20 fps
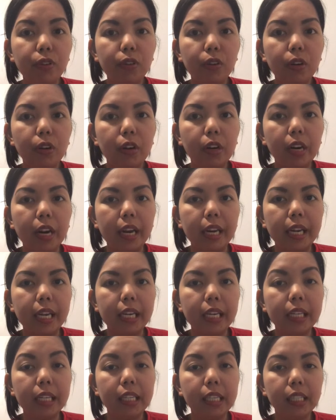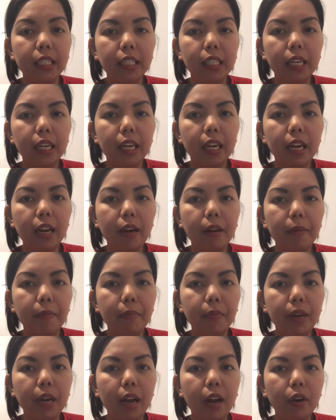your English
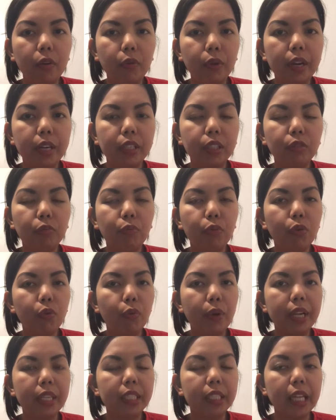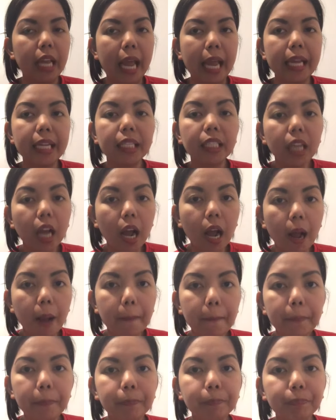language fluency
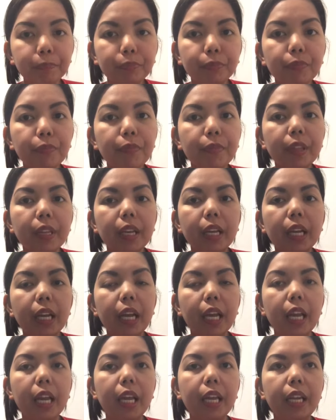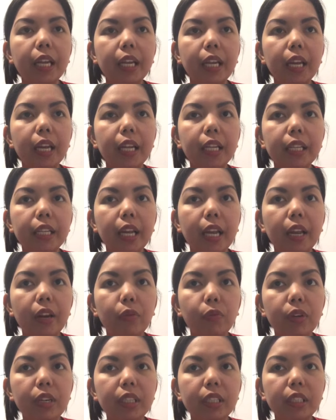exam. And
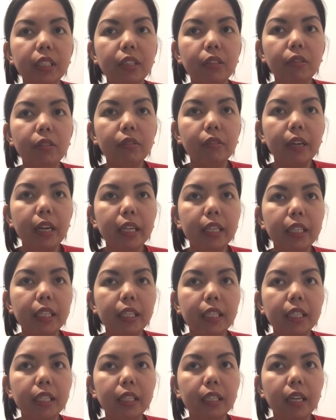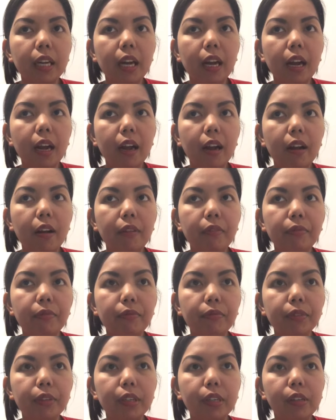then once you already have
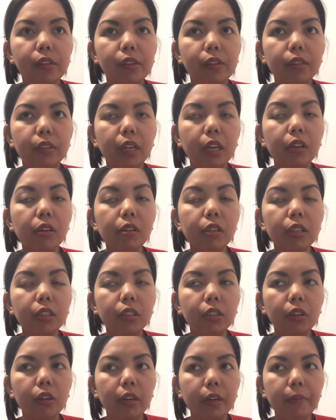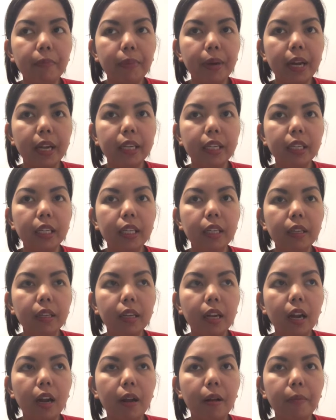the regulatory body,
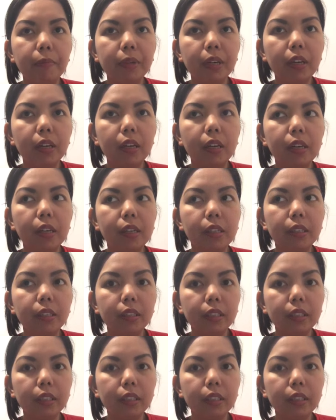the